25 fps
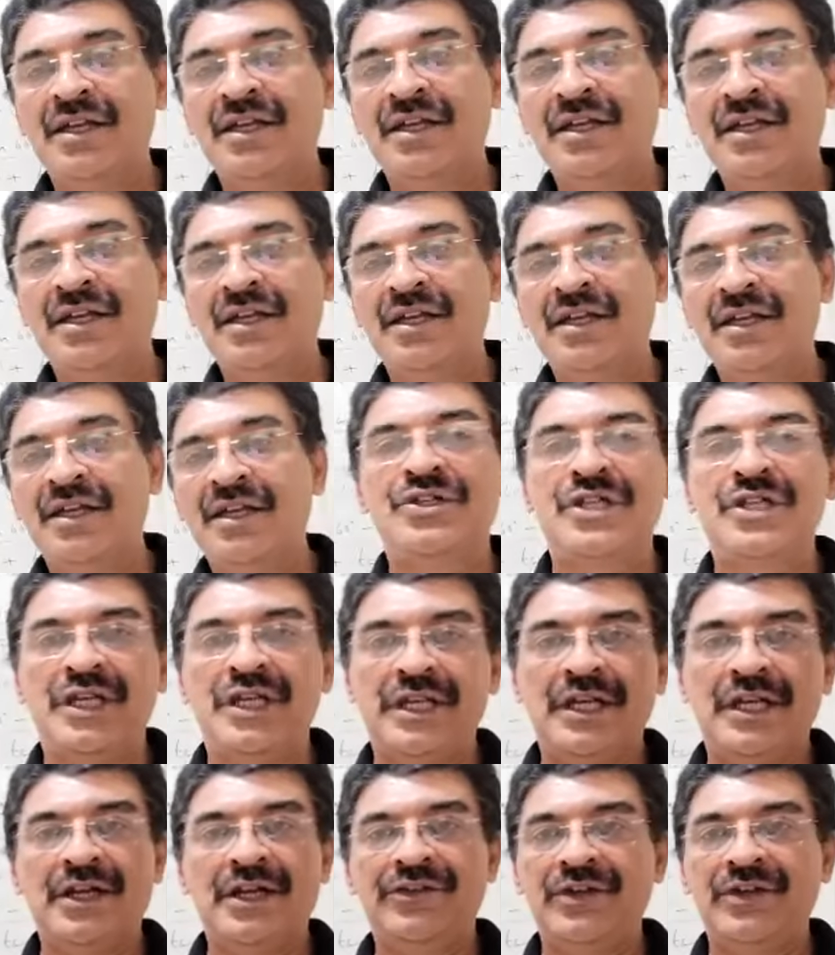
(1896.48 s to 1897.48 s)
without taking
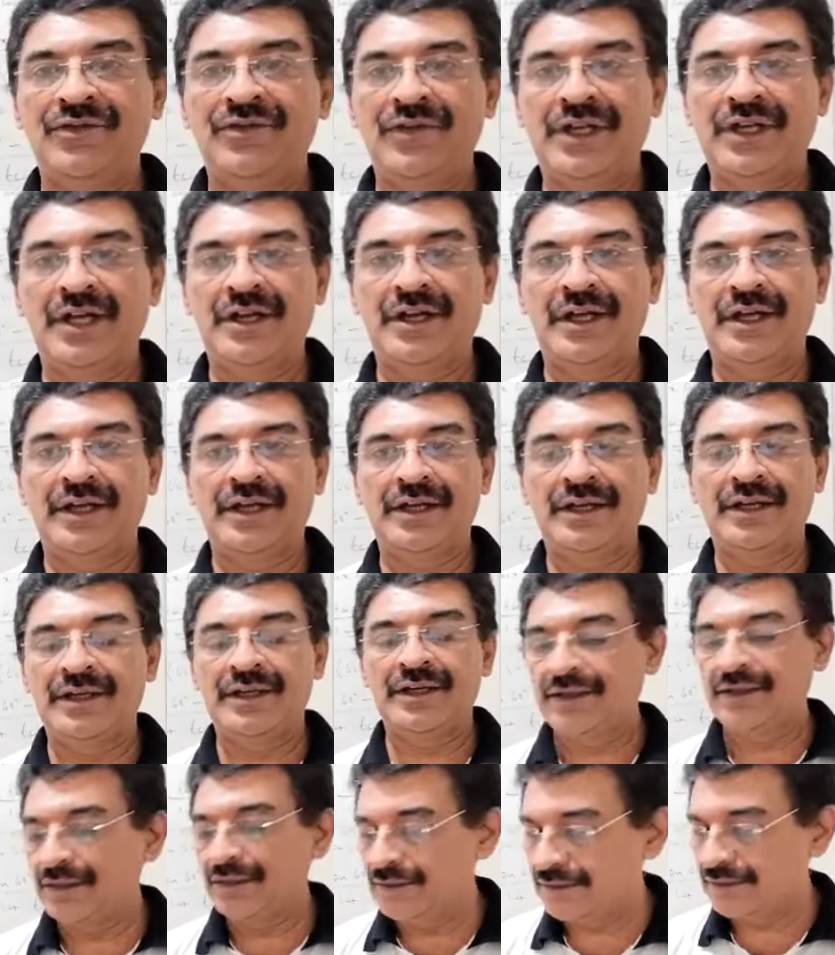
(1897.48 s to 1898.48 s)
LCM, we can write it.
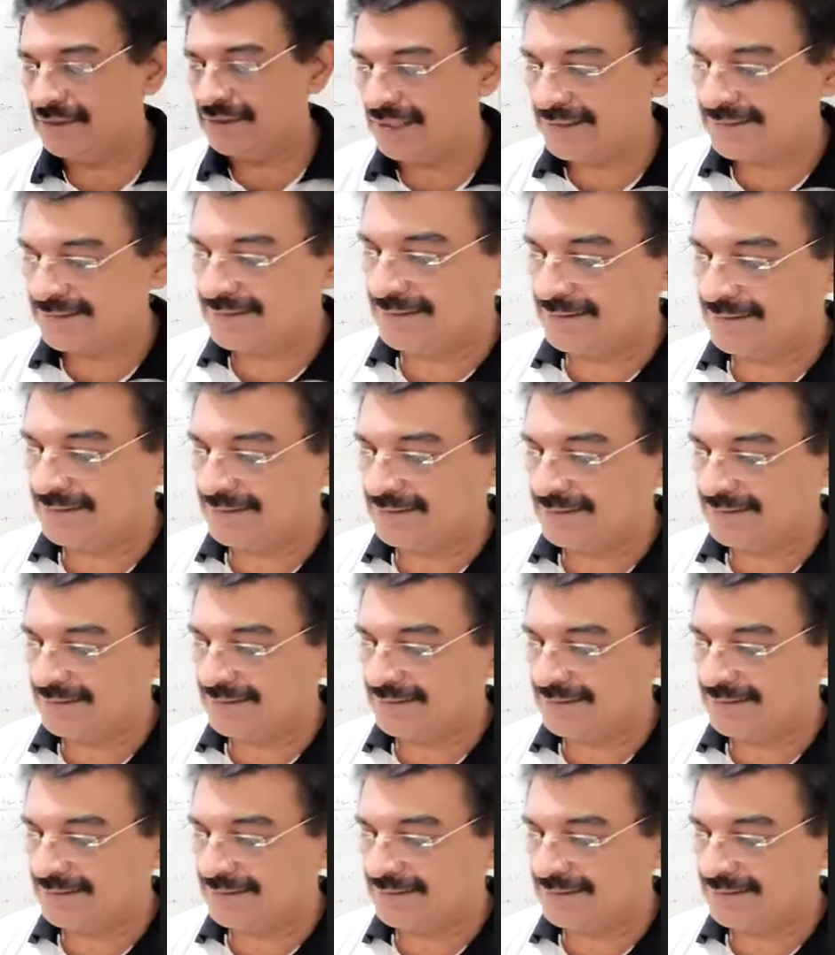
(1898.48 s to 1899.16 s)
That's the reason.